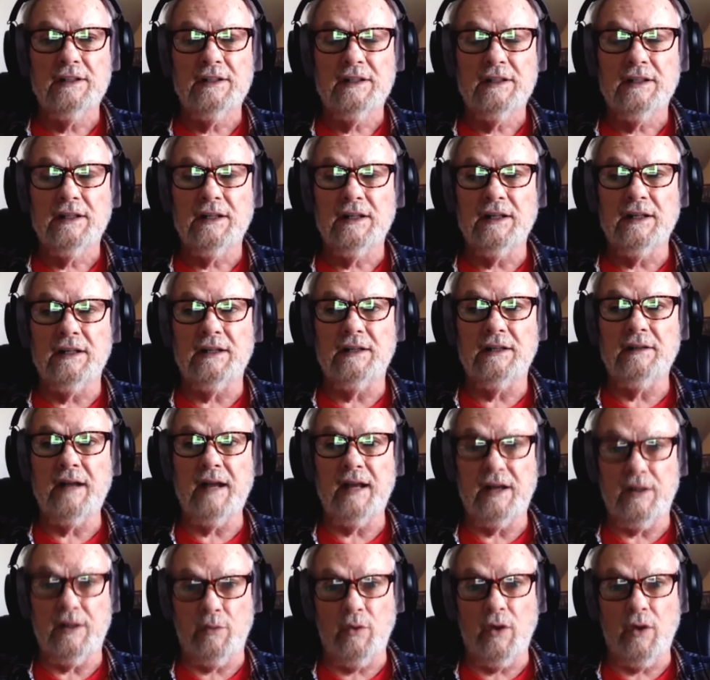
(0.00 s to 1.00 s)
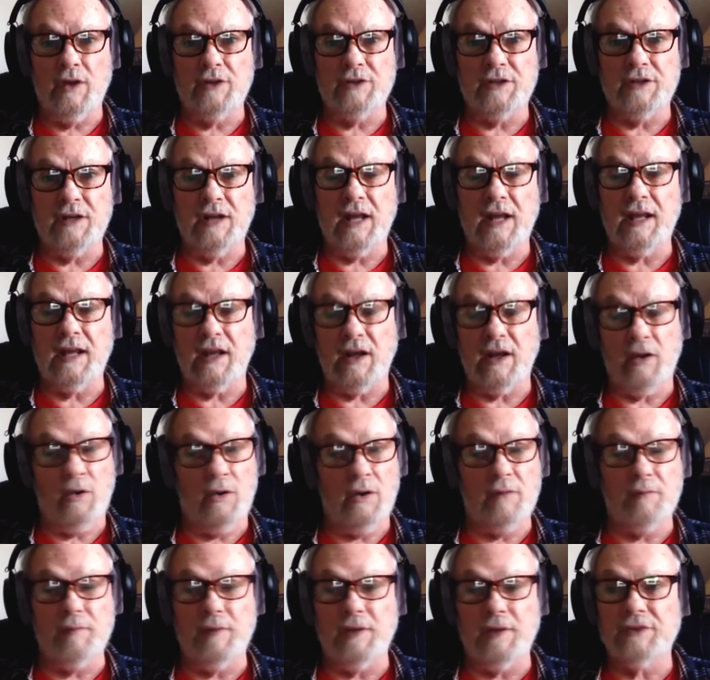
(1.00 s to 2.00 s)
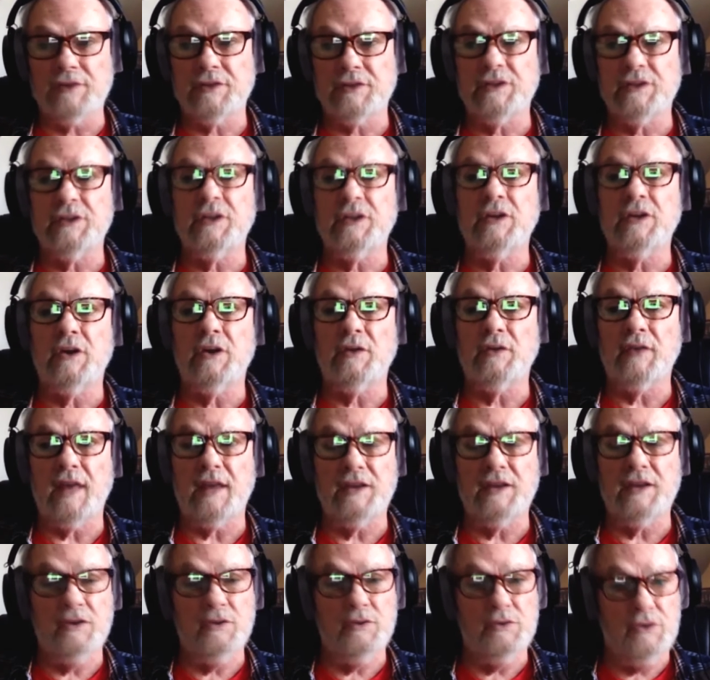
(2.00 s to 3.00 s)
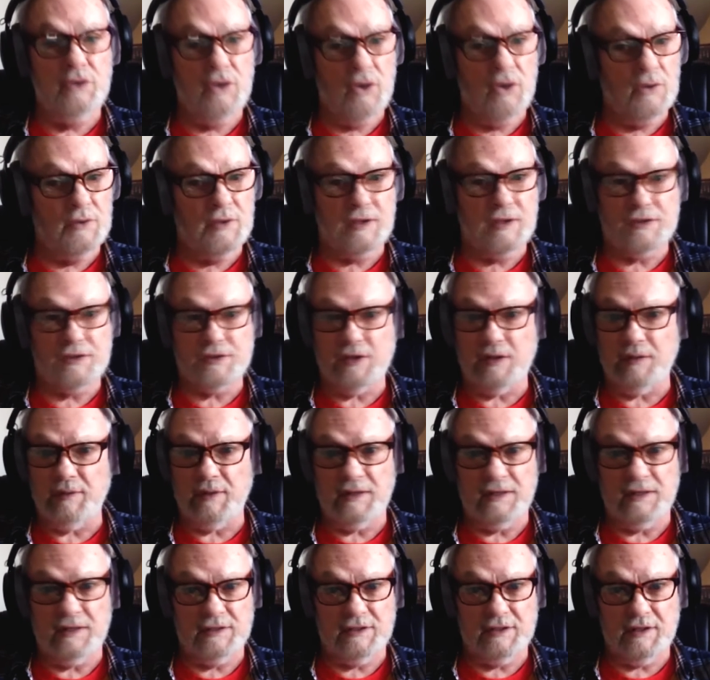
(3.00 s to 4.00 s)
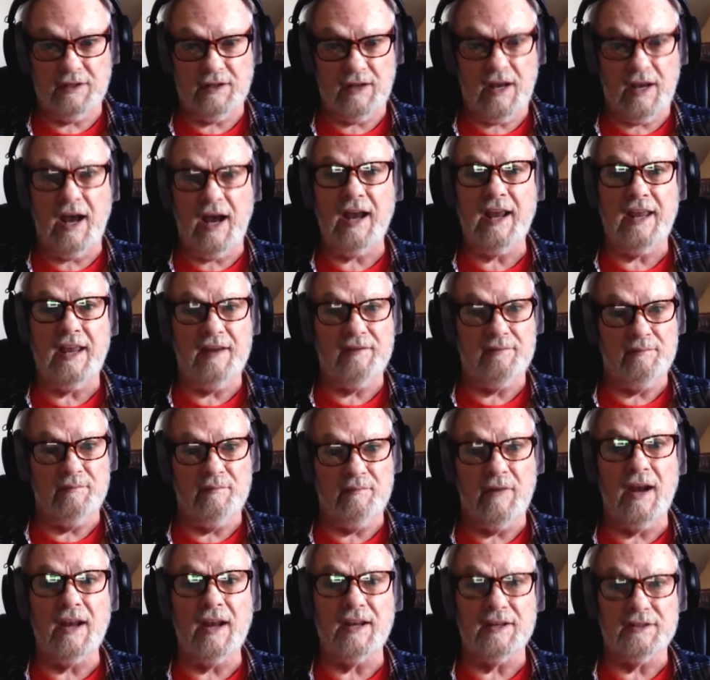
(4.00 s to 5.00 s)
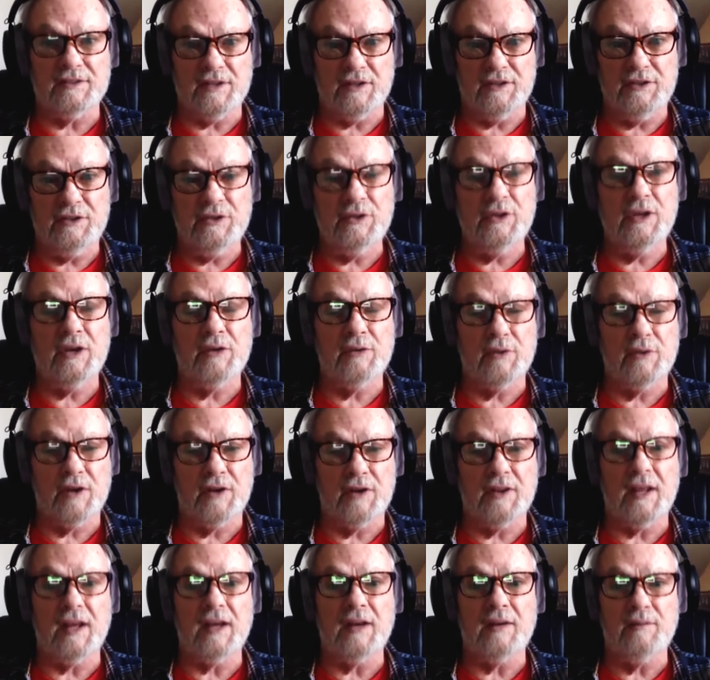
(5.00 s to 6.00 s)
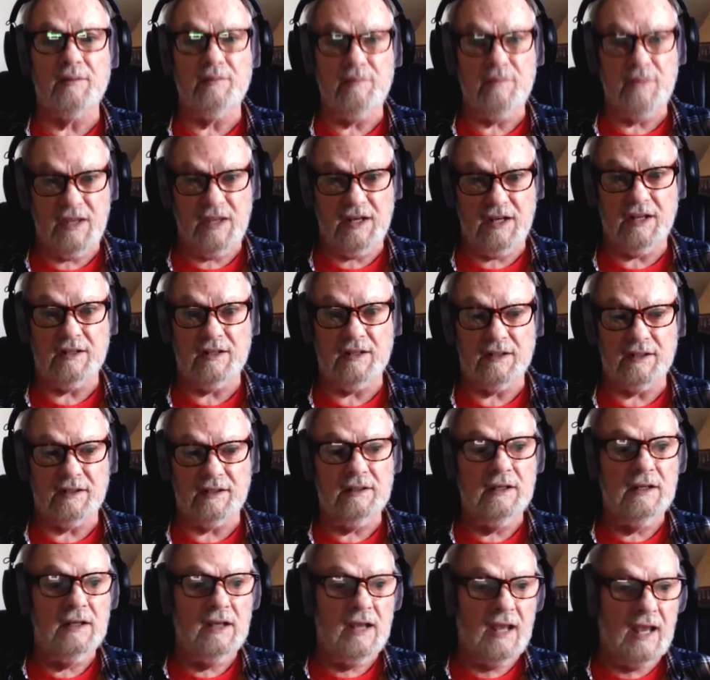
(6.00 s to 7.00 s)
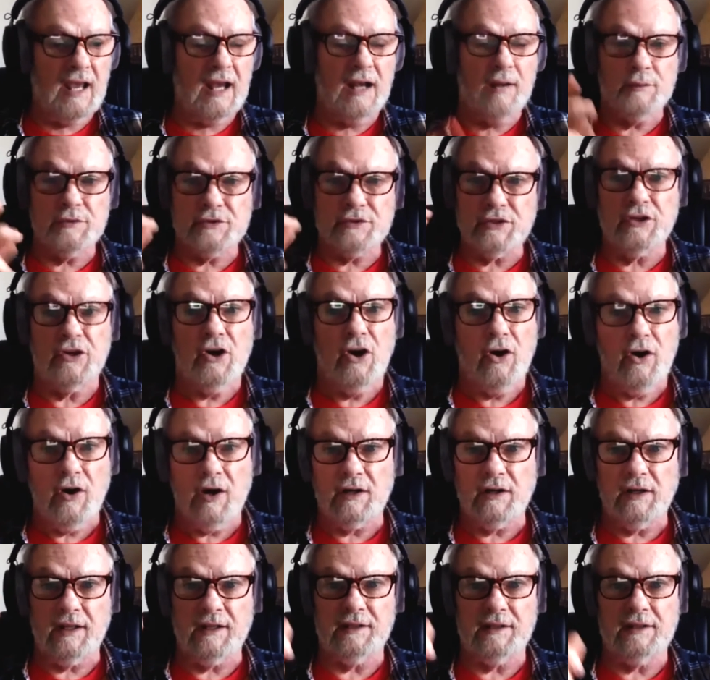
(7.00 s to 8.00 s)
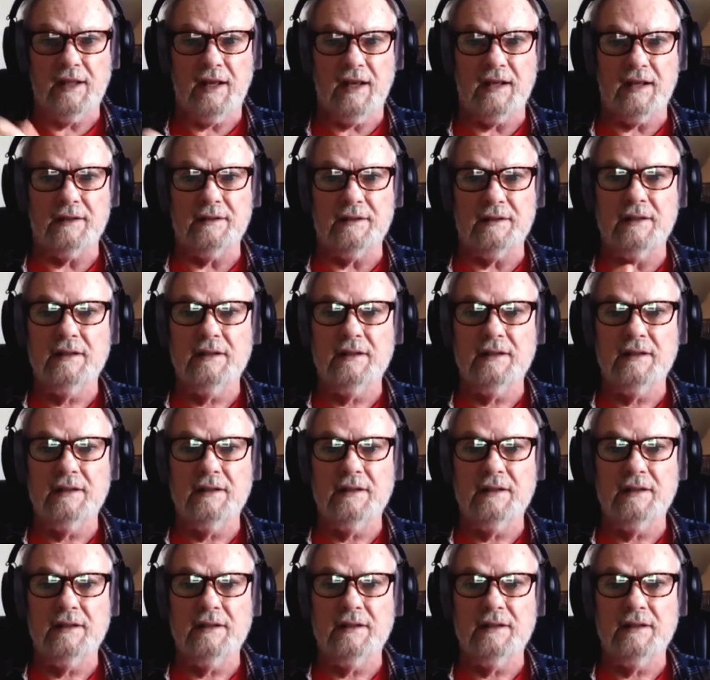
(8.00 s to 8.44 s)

wow. uh, and it wasn't. I got a hold of him. I said, you know that you know that's not my guitar. I have my guitar. You get rid of that immediately. And it was gone like that.